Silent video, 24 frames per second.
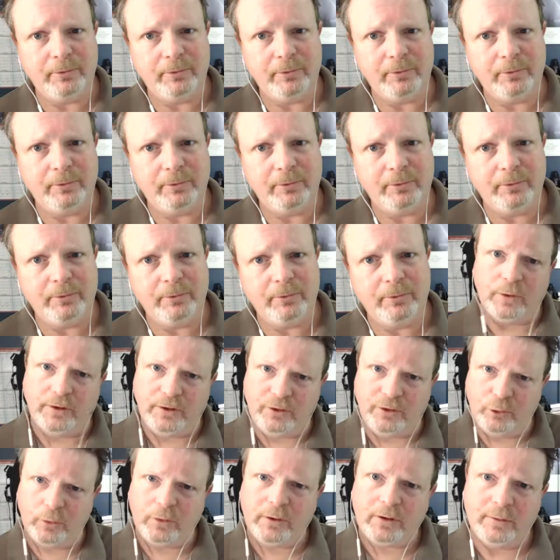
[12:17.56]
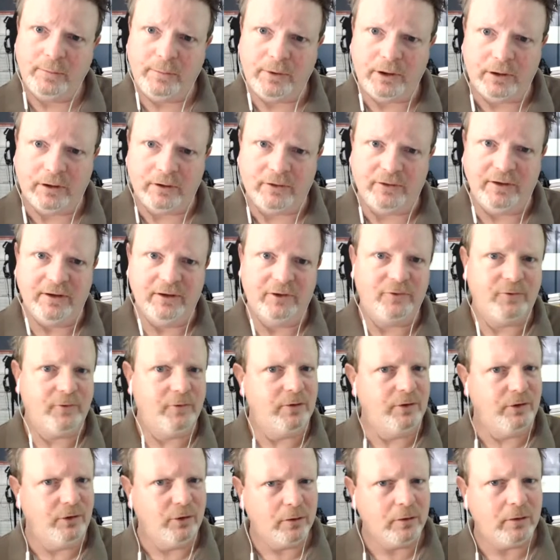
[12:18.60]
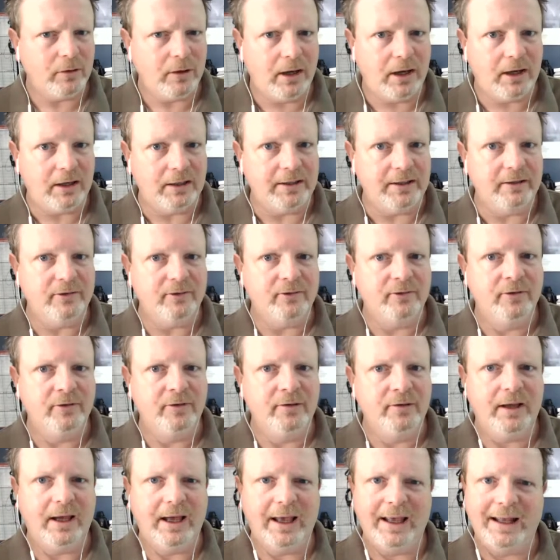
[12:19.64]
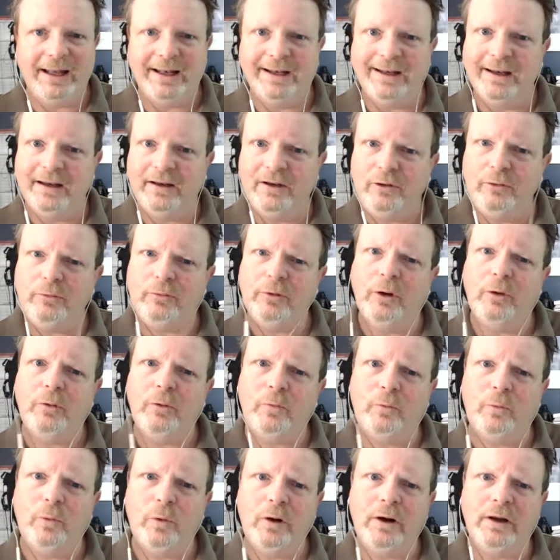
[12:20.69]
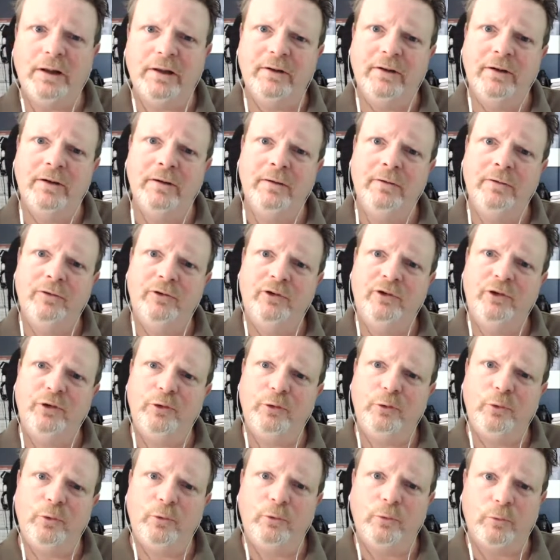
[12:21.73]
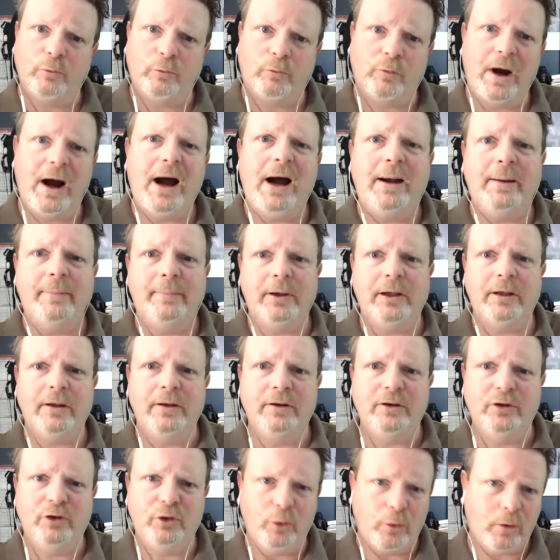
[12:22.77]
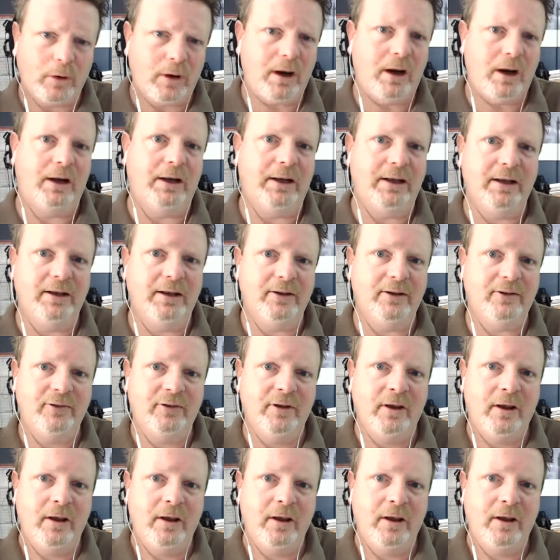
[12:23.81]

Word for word: It's for your community, it's for your audience and you don't want to rob your audience